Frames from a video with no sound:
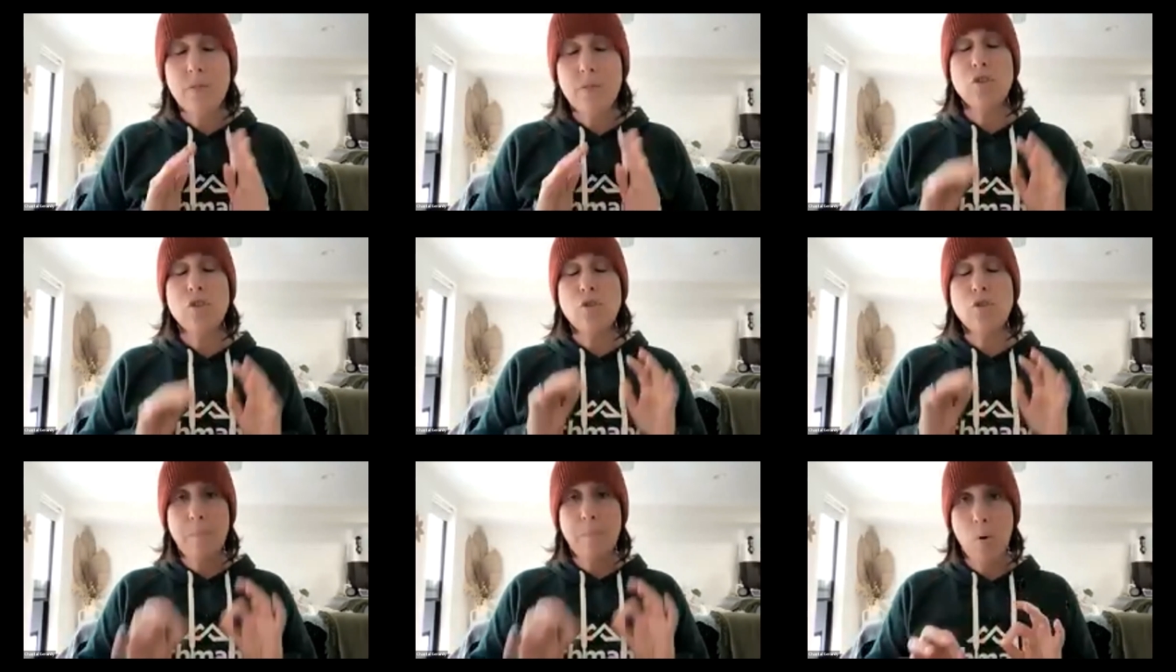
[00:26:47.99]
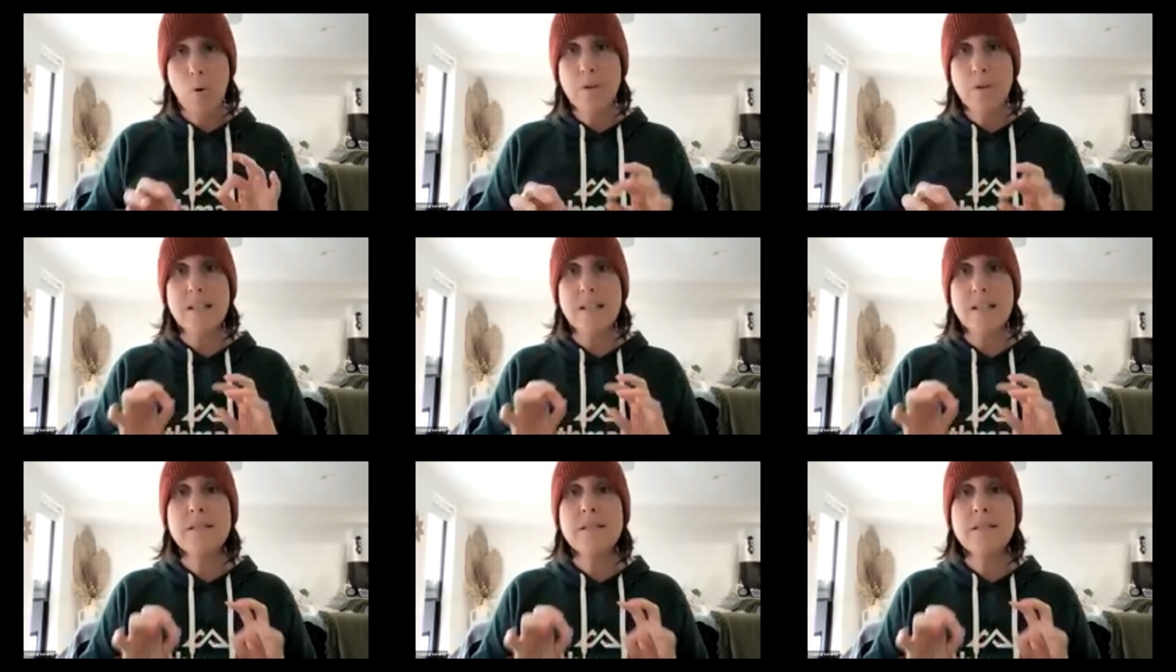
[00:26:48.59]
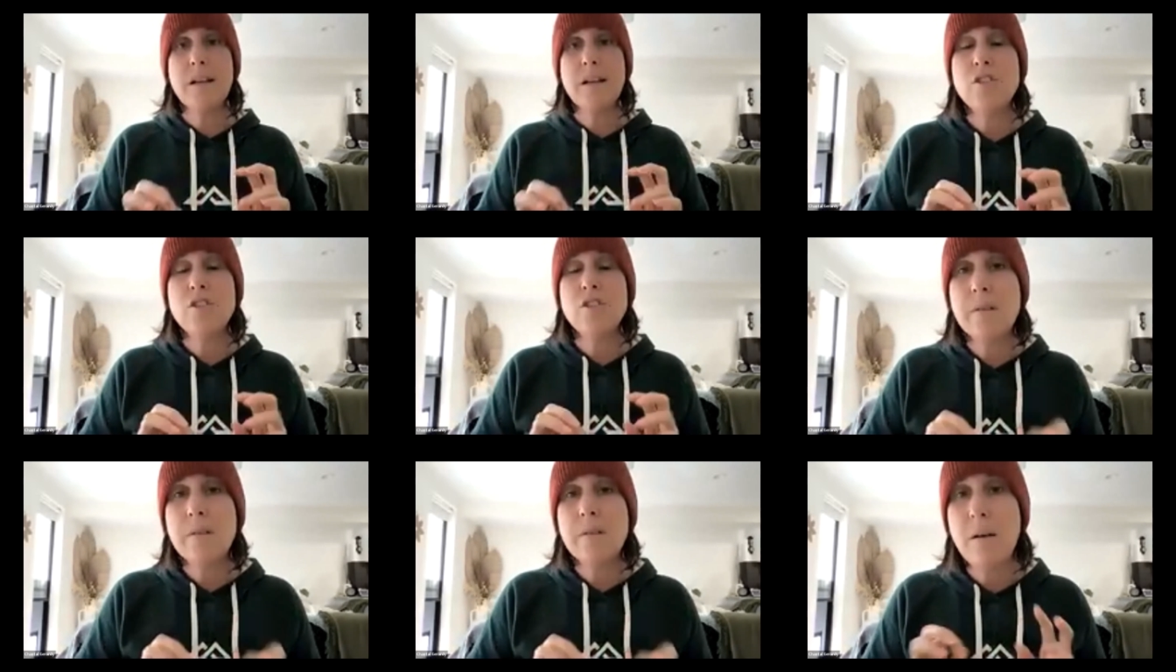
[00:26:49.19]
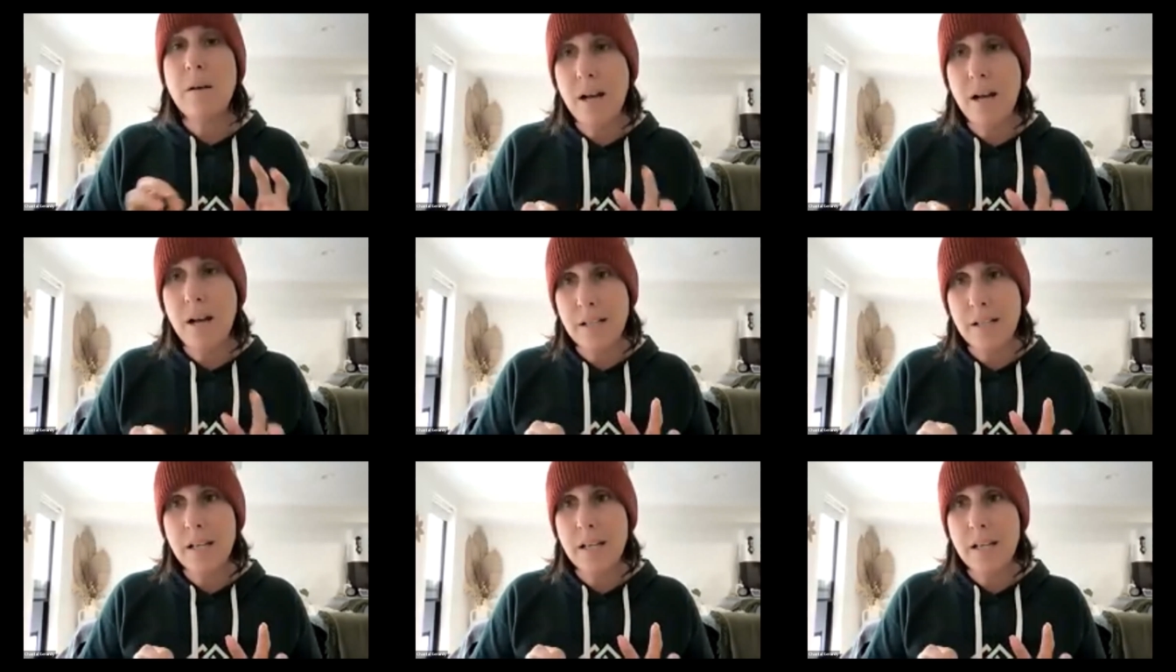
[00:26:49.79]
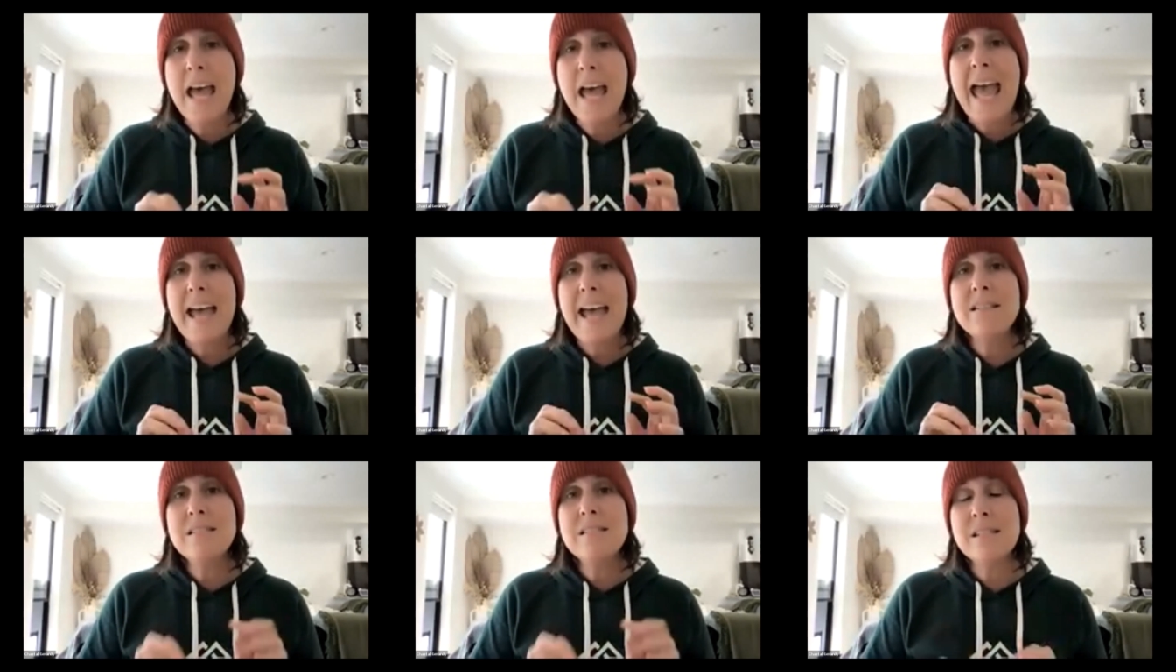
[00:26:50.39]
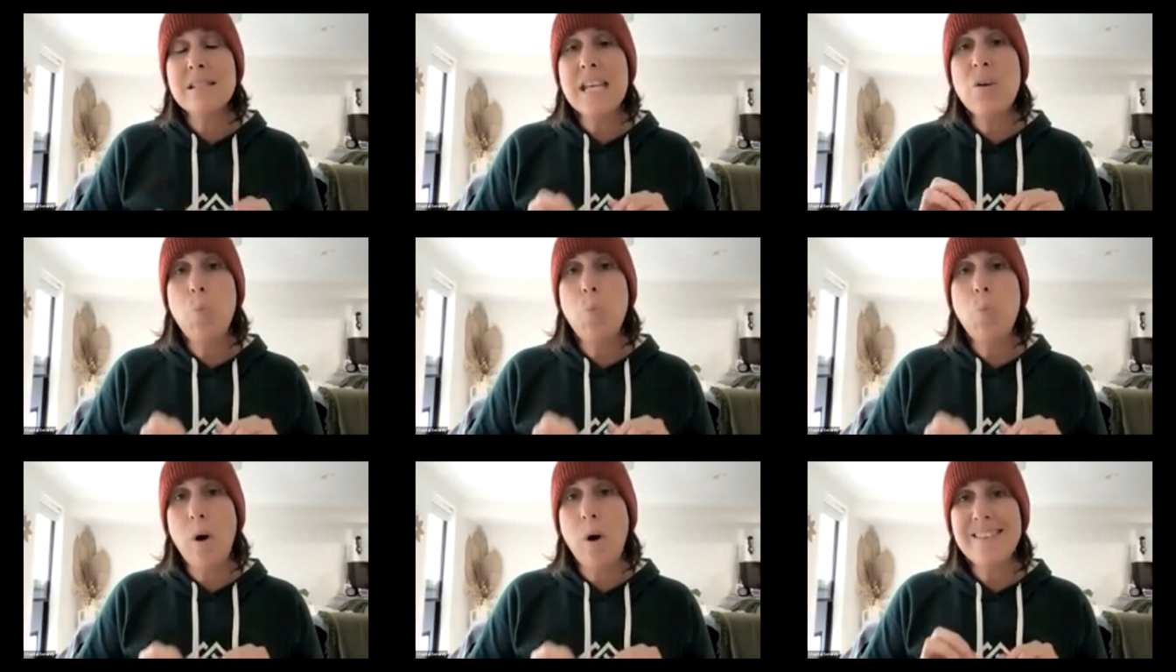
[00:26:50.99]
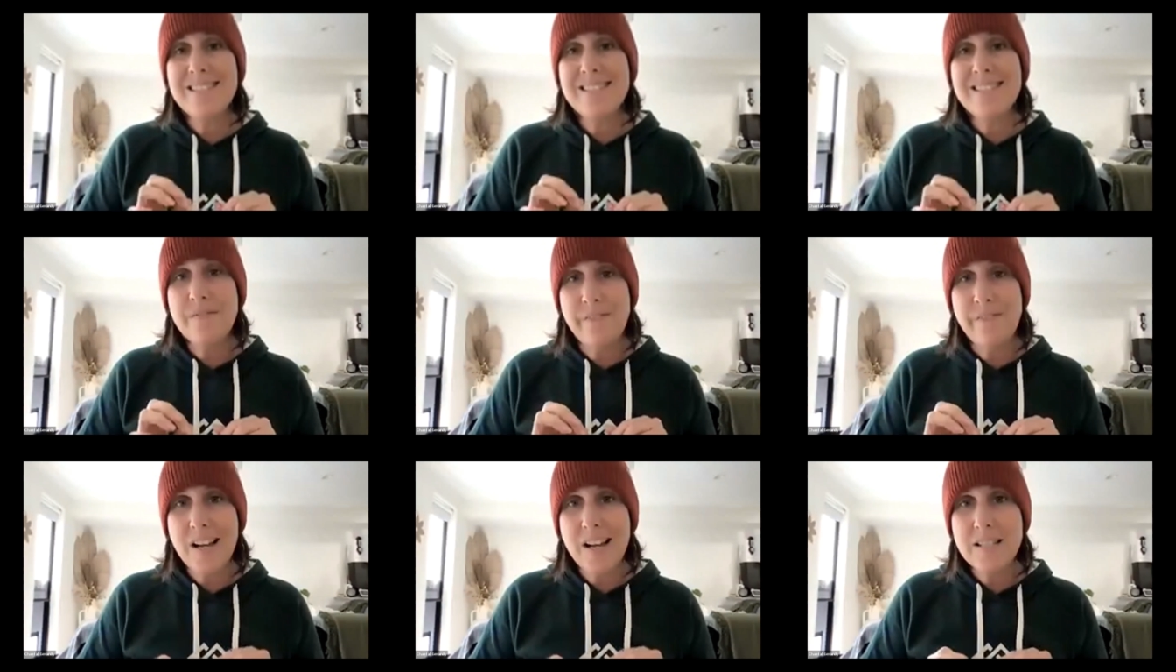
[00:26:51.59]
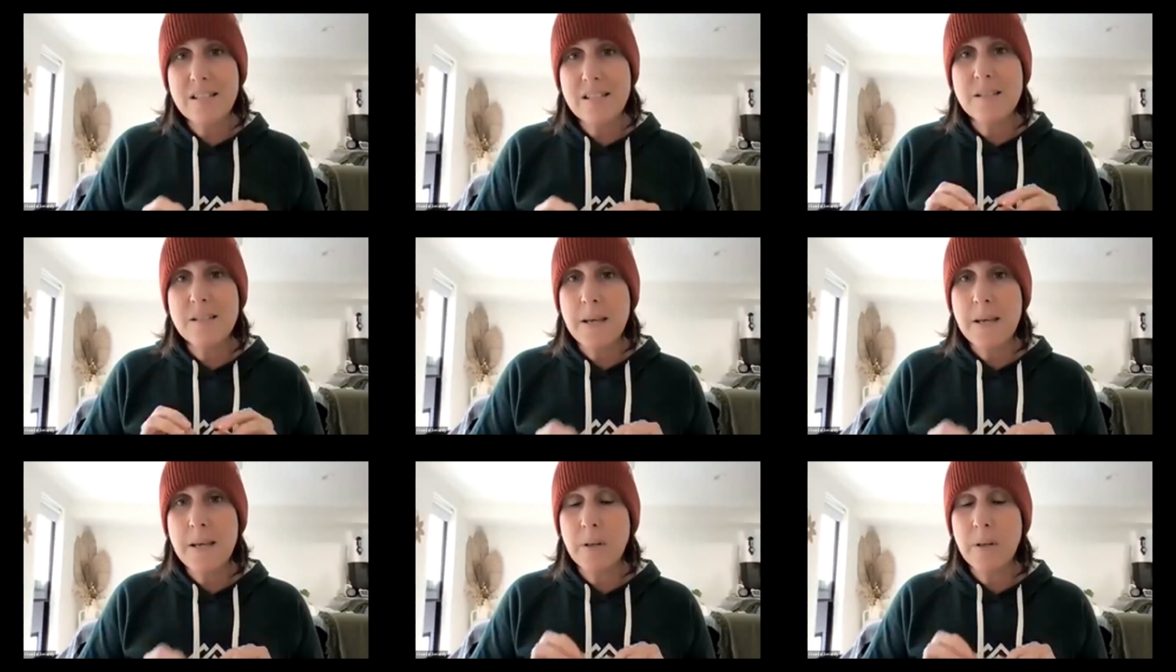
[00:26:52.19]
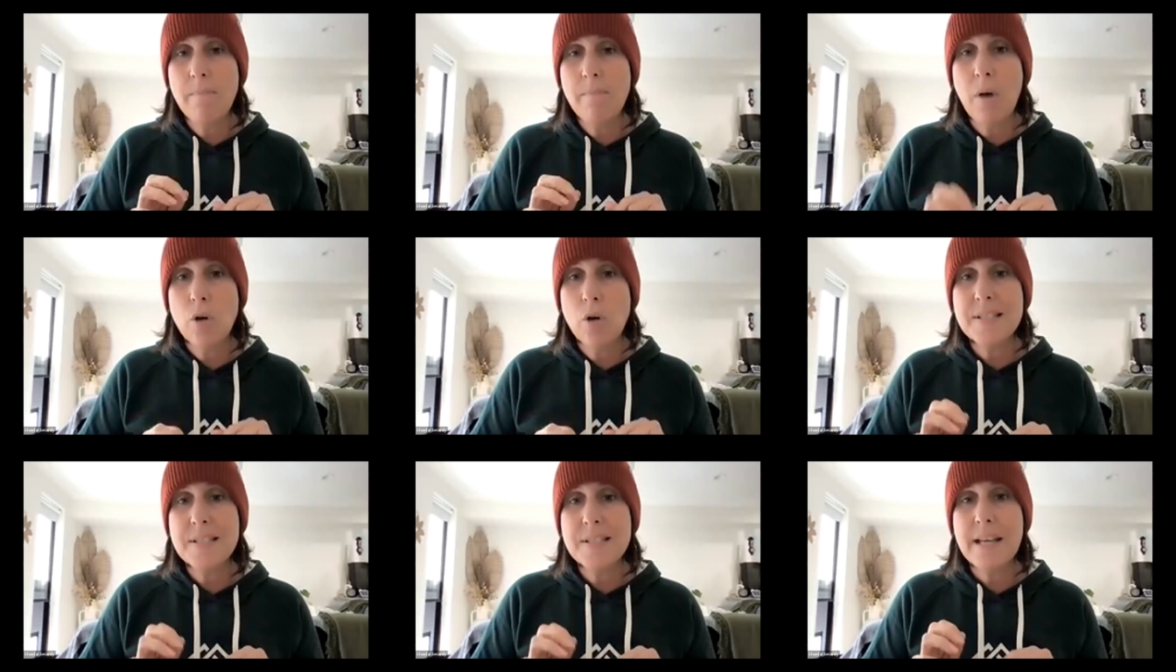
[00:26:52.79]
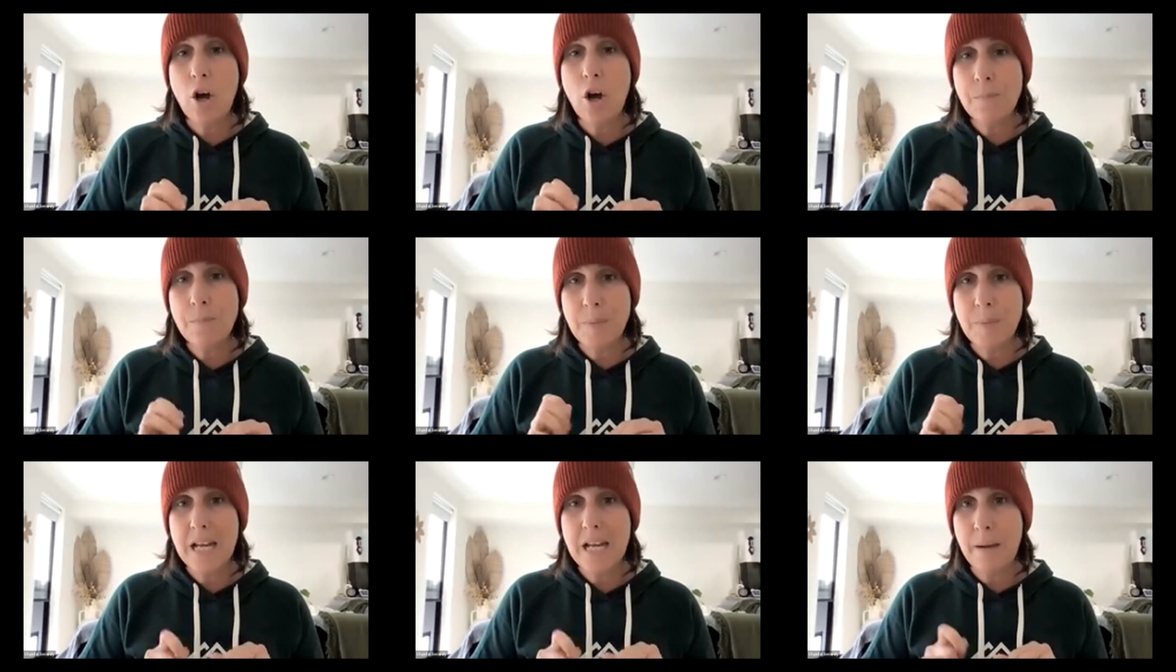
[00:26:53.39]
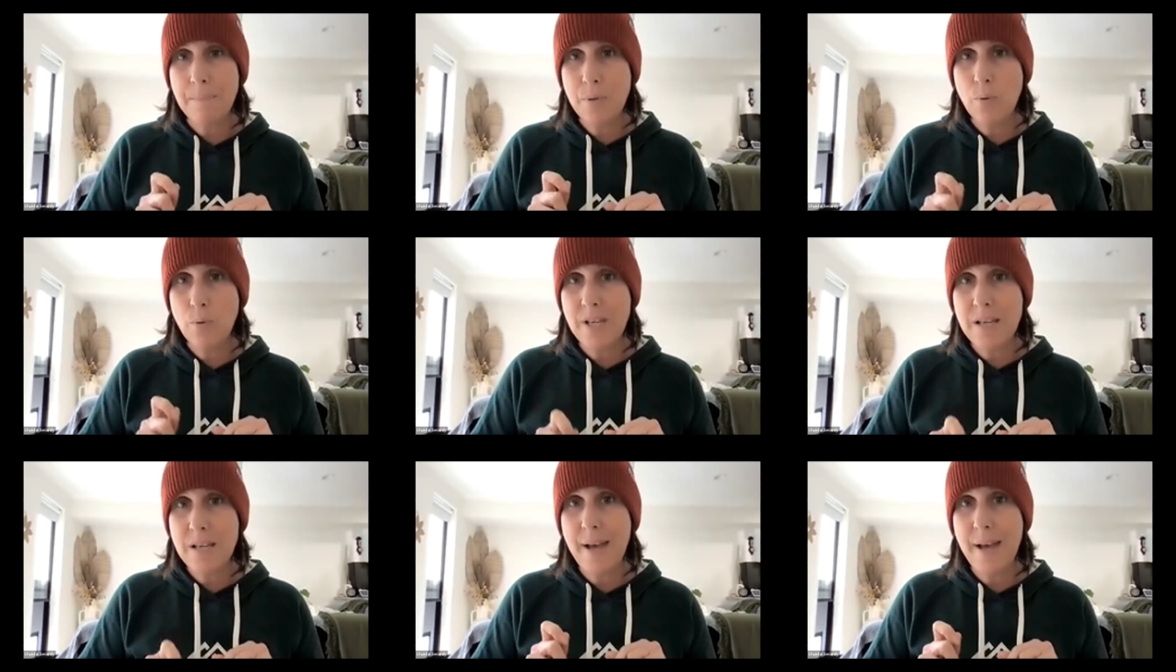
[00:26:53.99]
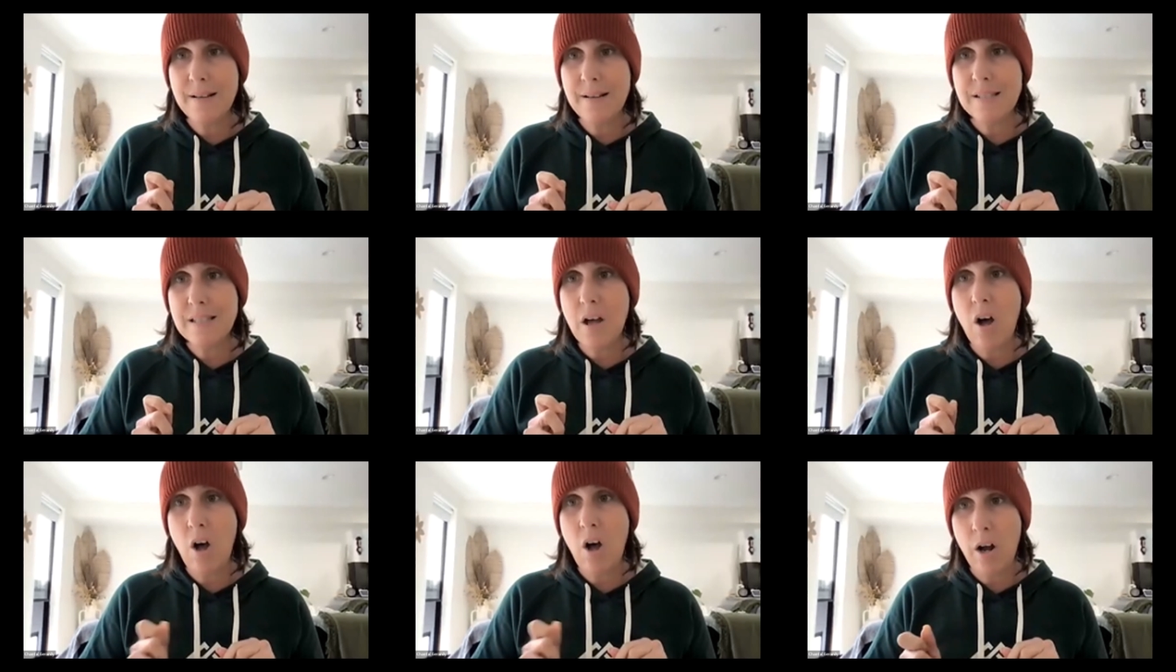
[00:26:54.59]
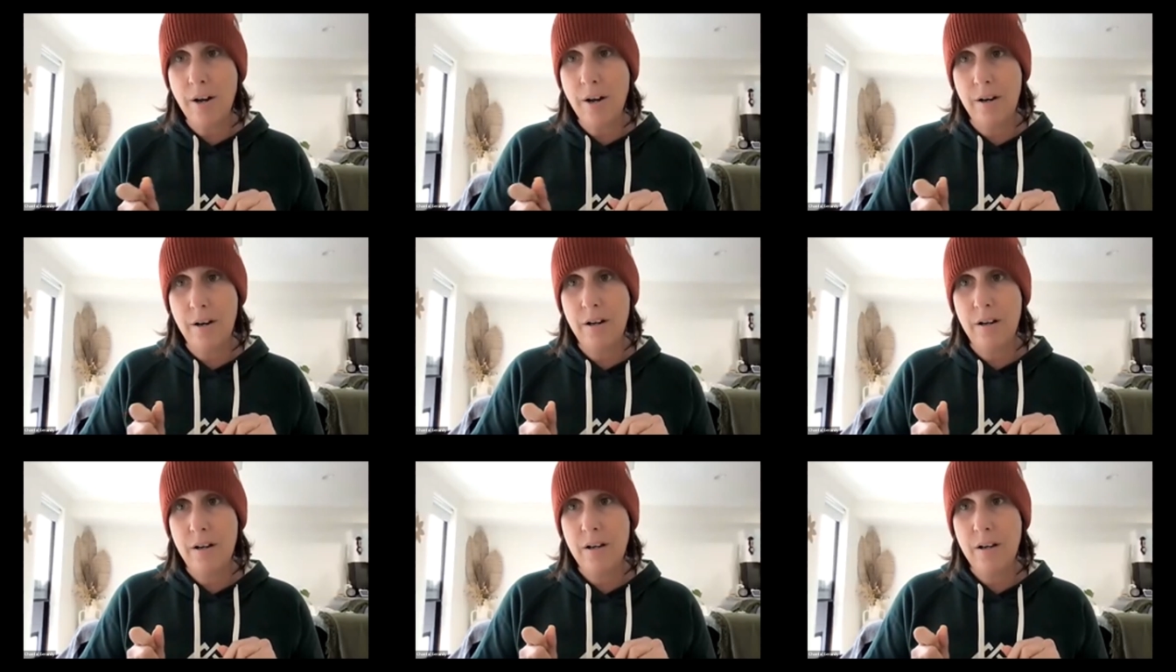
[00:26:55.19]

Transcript: your reports inside your email marketing and see what devices people are mostly opening up your emails on.